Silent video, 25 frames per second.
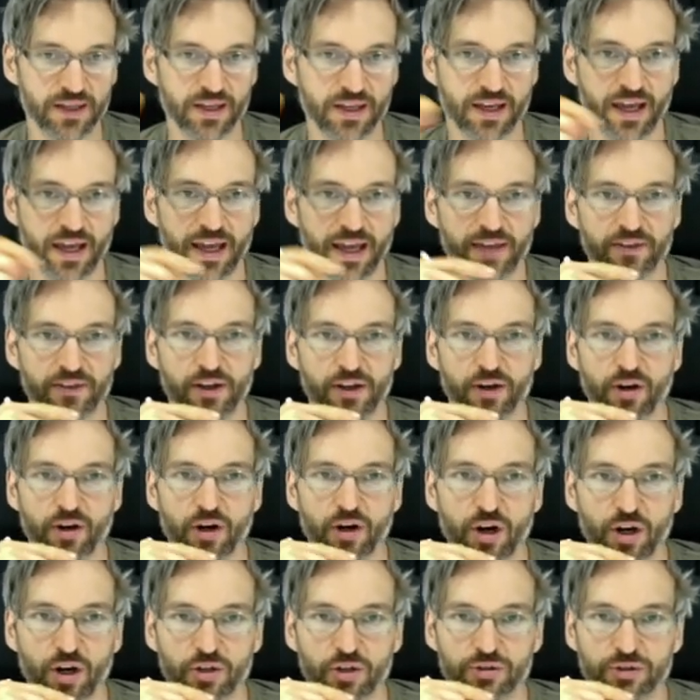And there
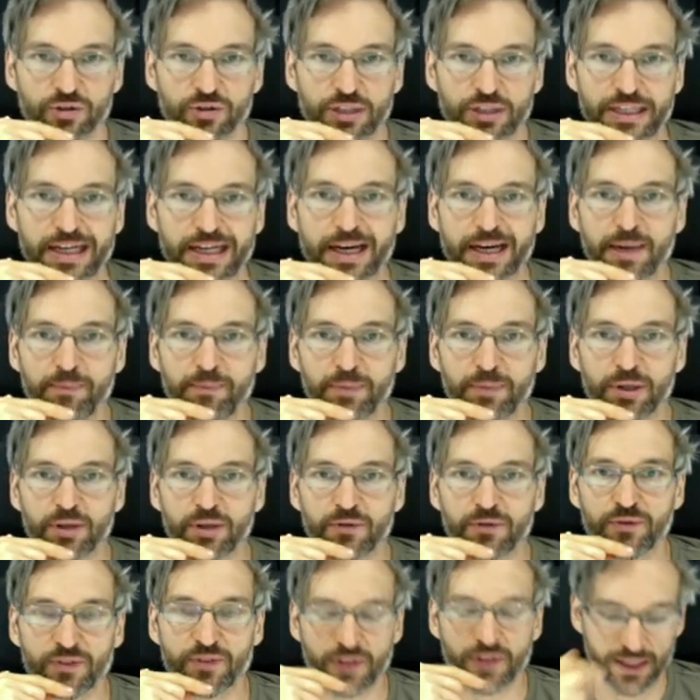are a couple
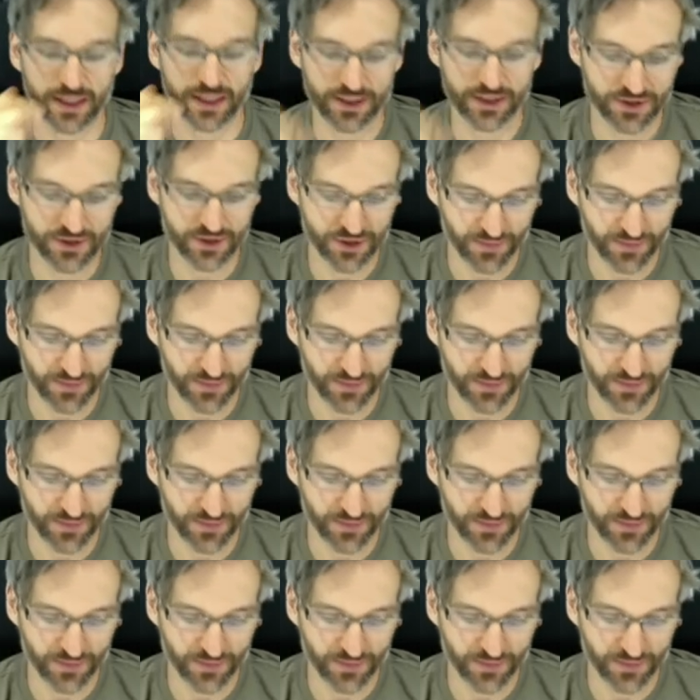of things